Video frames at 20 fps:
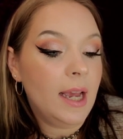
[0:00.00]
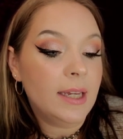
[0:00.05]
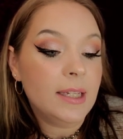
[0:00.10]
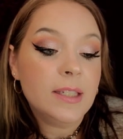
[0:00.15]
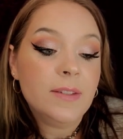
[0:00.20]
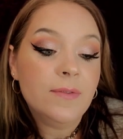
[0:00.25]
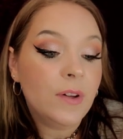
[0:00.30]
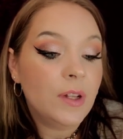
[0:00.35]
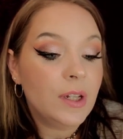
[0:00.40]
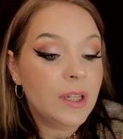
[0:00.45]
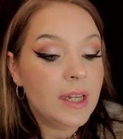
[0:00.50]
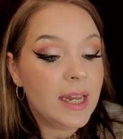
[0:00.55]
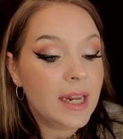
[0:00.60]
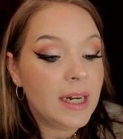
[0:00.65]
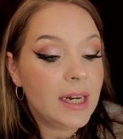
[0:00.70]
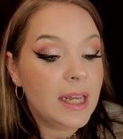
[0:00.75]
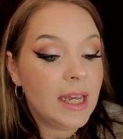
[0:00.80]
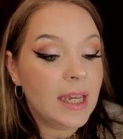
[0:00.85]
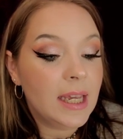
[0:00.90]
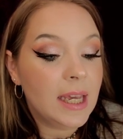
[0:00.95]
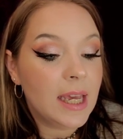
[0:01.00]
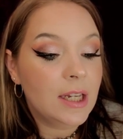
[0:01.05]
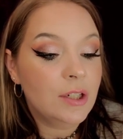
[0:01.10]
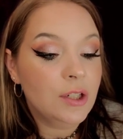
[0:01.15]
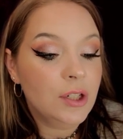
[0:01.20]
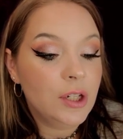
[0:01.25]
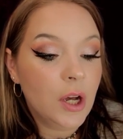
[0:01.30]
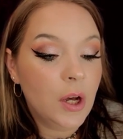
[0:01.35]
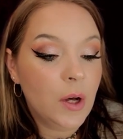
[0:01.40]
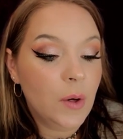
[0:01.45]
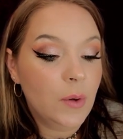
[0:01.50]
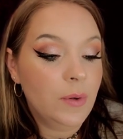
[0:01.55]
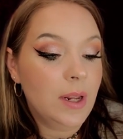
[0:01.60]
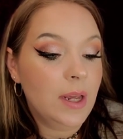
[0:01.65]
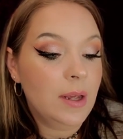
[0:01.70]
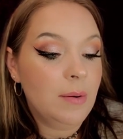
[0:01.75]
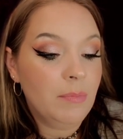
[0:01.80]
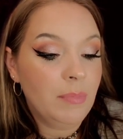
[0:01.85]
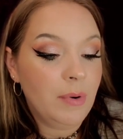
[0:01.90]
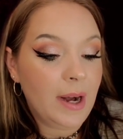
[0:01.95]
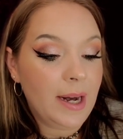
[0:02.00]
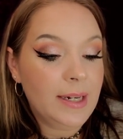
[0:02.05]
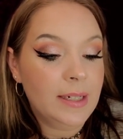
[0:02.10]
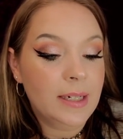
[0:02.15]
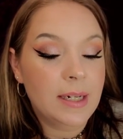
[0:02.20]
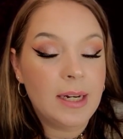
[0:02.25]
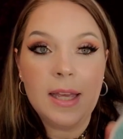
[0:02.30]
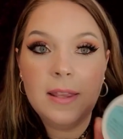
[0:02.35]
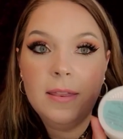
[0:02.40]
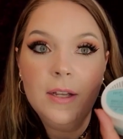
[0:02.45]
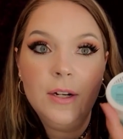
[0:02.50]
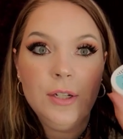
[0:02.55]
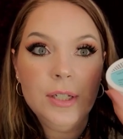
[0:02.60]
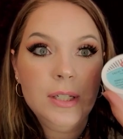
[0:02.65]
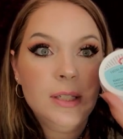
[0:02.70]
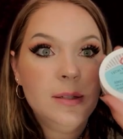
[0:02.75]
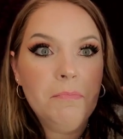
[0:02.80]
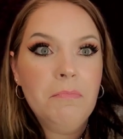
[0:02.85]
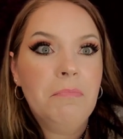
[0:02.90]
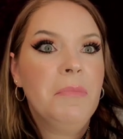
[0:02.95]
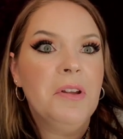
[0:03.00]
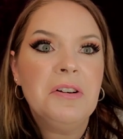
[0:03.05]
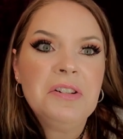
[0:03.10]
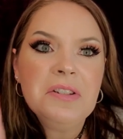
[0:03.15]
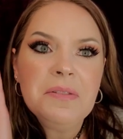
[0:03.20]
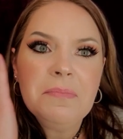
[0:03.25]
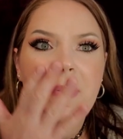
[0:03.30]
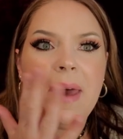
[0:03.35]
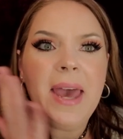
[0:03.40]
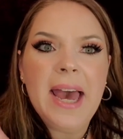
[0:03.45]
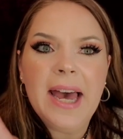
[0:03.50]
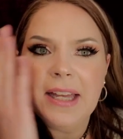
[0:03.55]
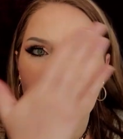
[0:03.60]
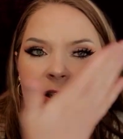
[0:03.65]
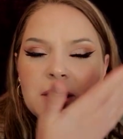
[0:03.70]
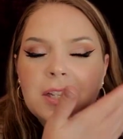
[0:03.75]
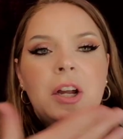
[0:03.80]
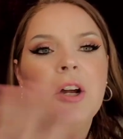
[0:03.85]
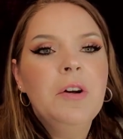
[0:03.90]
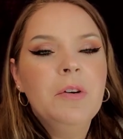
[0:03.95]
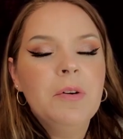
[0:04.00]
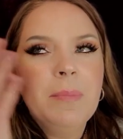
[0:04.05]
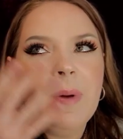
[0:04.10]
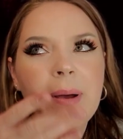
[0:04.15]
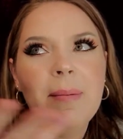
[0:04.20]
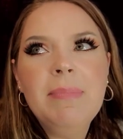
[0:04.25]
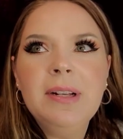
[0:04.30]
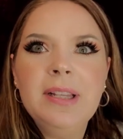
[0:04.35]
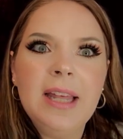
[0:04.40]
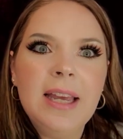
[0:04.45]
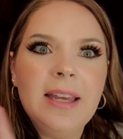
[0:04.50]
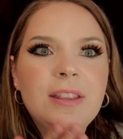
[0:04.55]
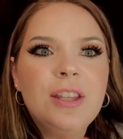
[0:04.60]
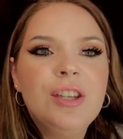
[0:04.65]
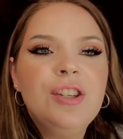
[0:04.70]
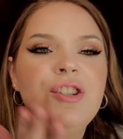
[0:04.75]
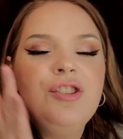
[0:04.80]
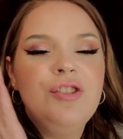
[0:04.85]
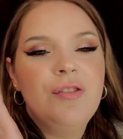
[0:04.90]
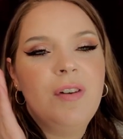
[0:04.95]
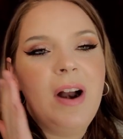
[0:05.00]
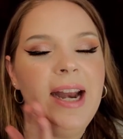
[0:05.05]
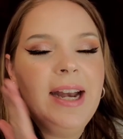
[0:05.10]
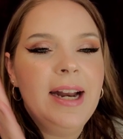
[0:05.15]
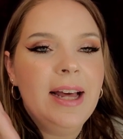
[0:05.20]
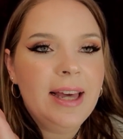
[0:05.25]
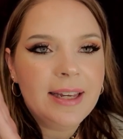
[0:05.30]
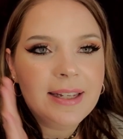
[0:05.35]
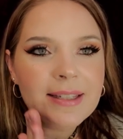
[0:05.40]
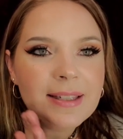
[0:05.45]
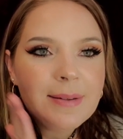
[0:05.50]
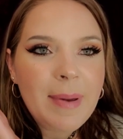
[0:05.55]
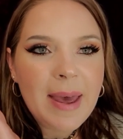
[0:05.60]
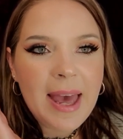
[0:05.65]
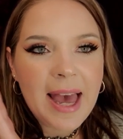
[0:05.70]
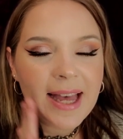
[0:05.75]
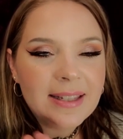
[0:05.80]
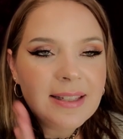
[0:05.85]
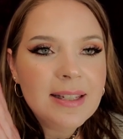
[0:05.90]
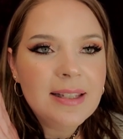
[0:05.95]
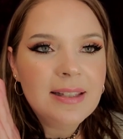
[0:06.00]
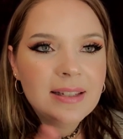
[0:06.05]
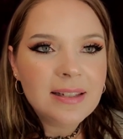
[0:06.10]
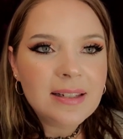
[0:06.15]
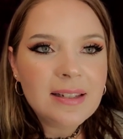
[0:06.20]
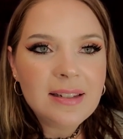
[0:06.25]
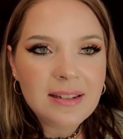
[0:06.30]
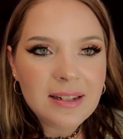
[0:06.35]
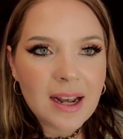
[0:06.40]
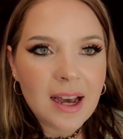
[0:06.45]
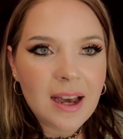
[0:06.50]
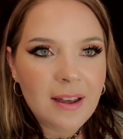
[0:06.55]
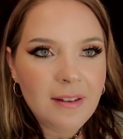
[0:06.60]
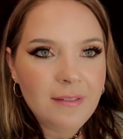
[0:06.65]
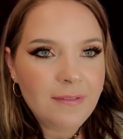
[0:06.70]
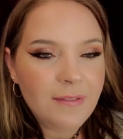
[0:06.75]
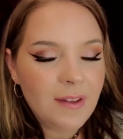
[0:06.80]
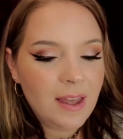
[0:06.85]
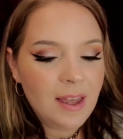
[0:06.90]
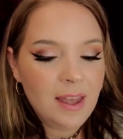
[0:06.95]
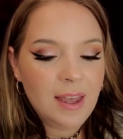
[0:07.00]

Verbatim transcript: exfoliating and tone and brighten, and they're just pads. Remember like the Stridex pads and stuff?